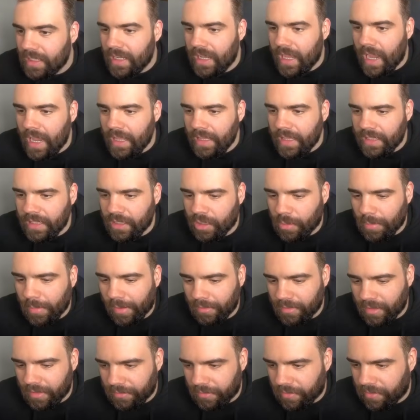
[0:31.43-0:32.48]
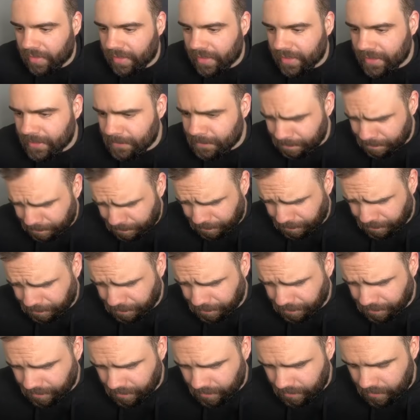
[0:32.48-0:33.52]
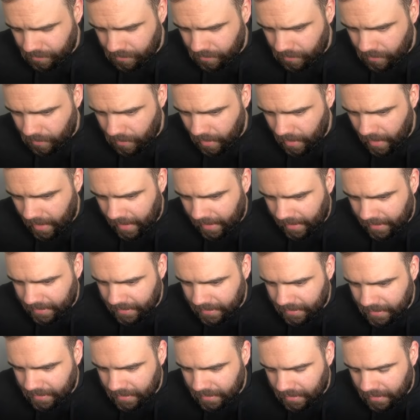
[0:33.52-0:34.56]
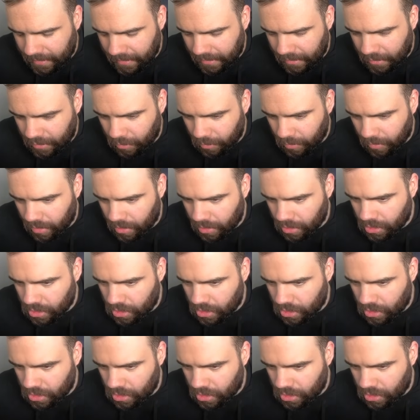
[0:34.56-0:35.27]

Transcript: And then you come out the other side, and you are